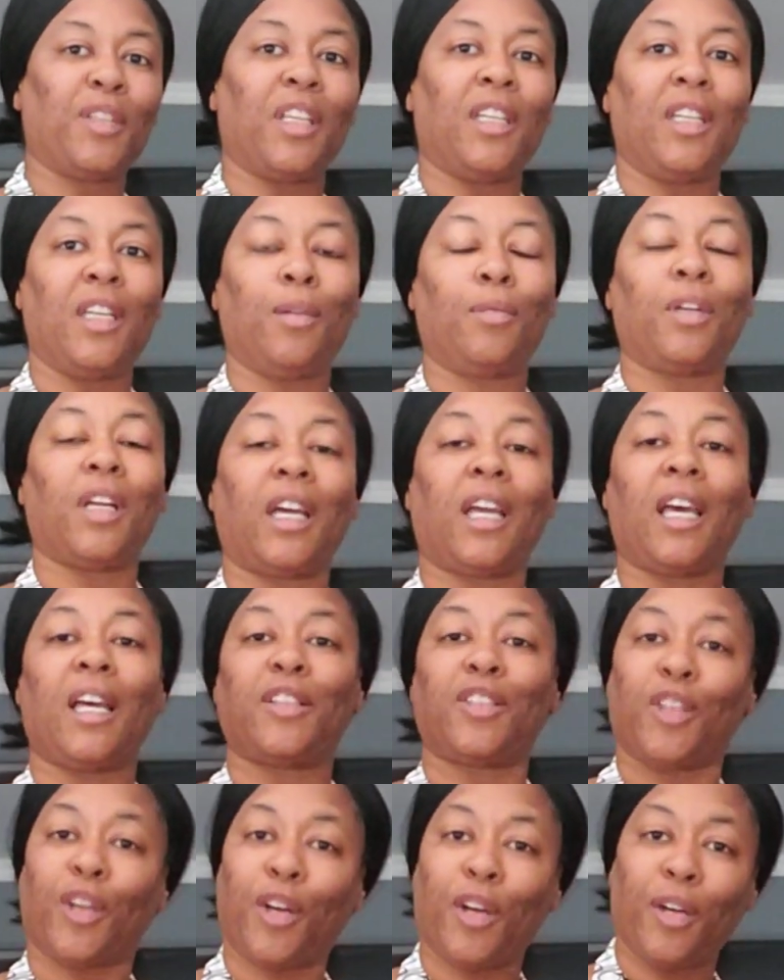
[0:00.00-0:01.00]
And then when I
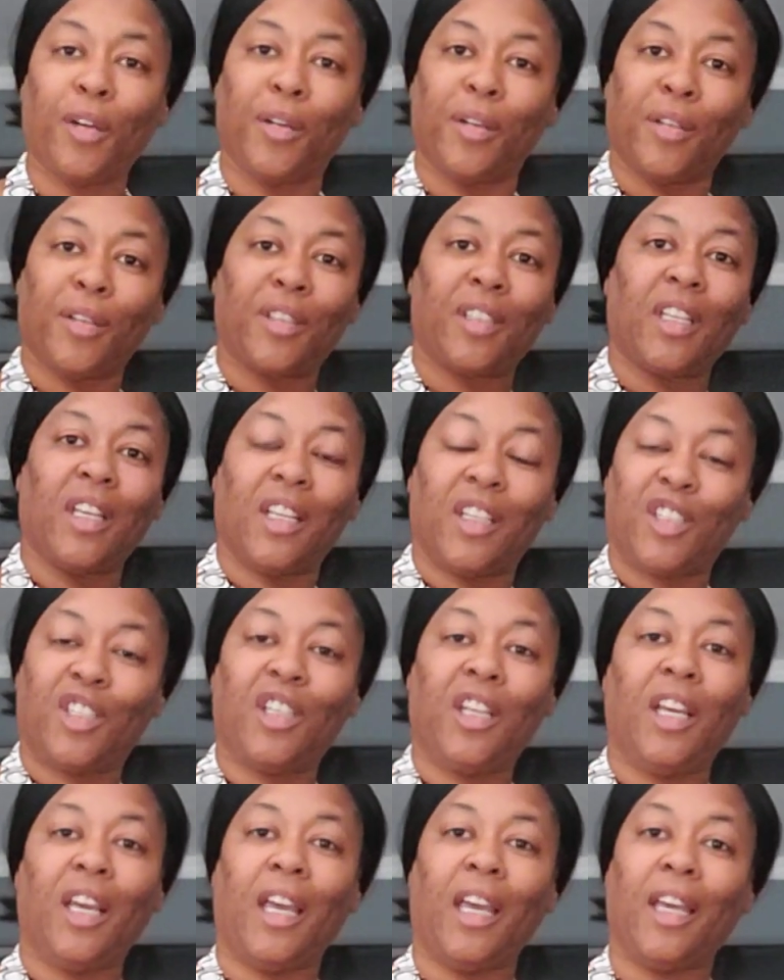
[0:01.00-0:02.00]
got to hers,
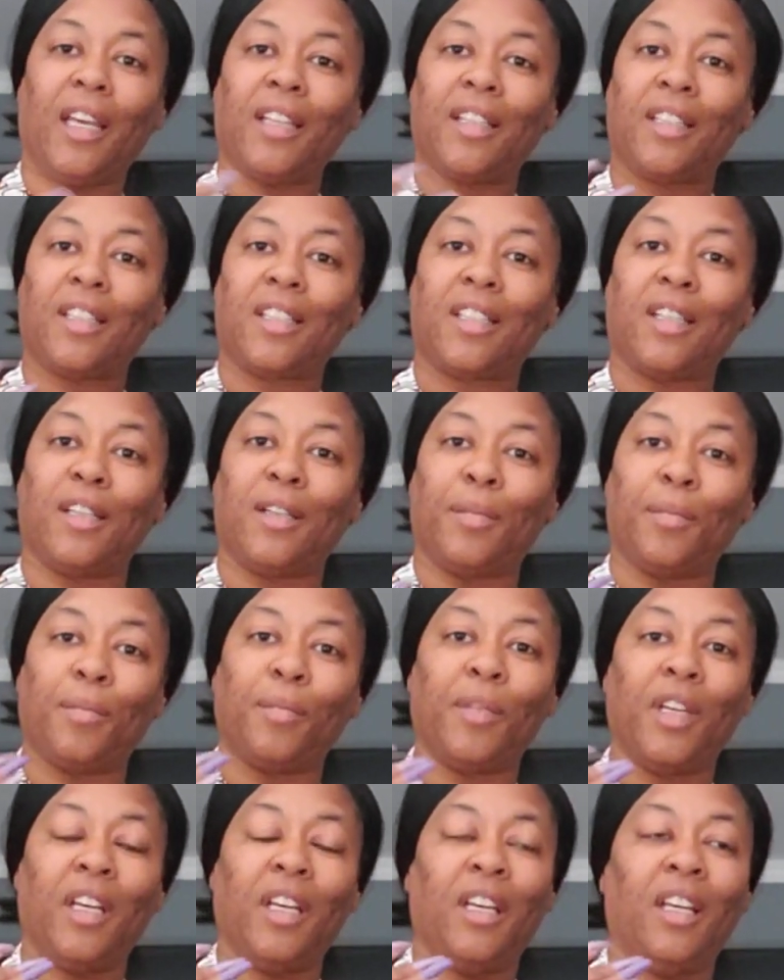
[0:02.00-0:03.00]
she had
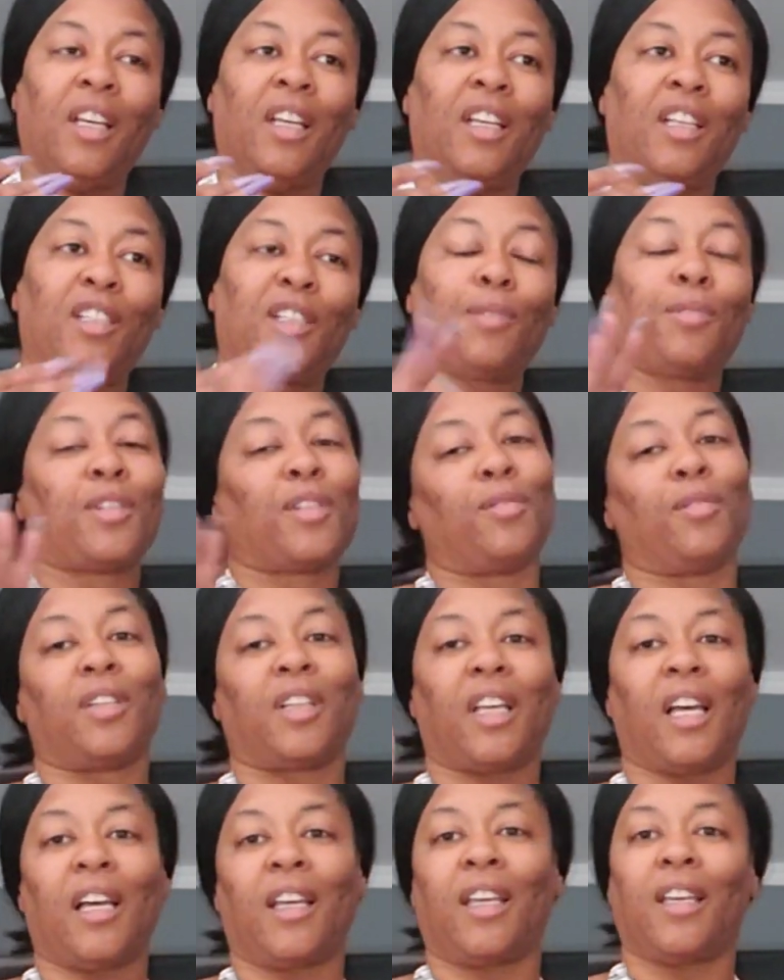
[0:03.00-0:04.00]
some, she was
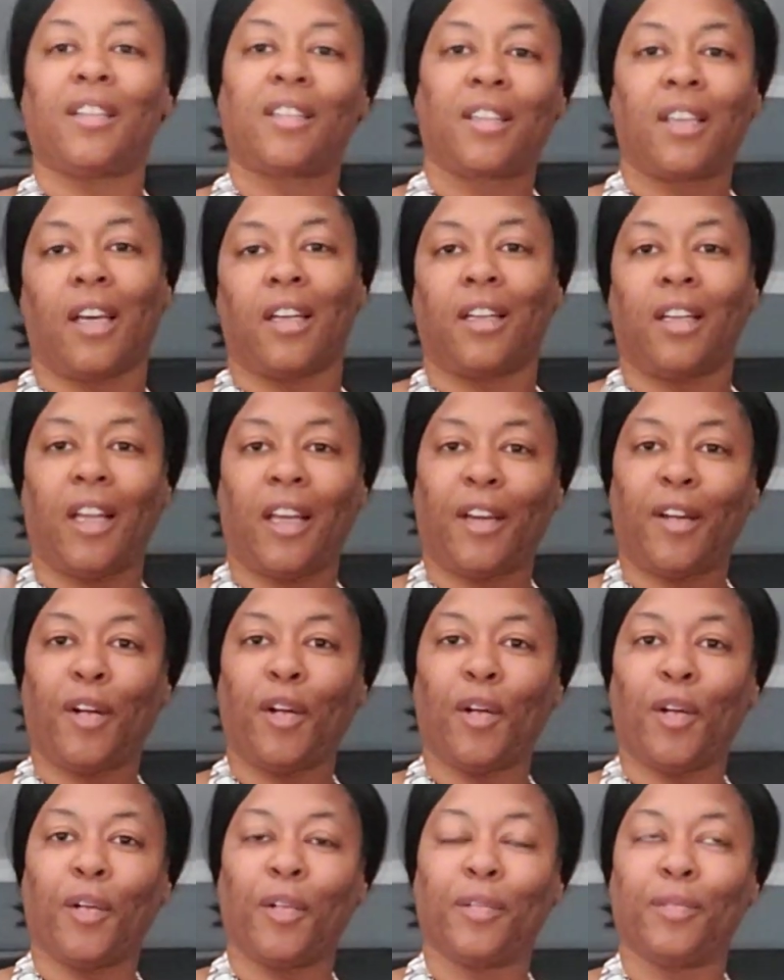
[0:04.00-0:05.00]
doing, I guess, kind of like
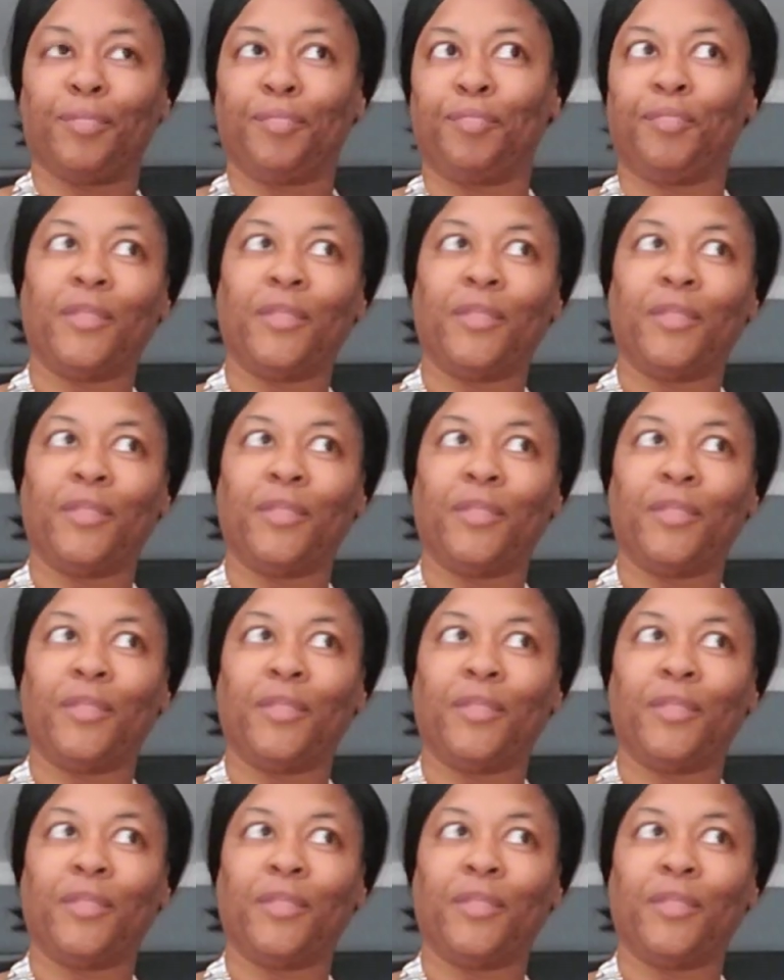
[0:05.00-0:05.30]
her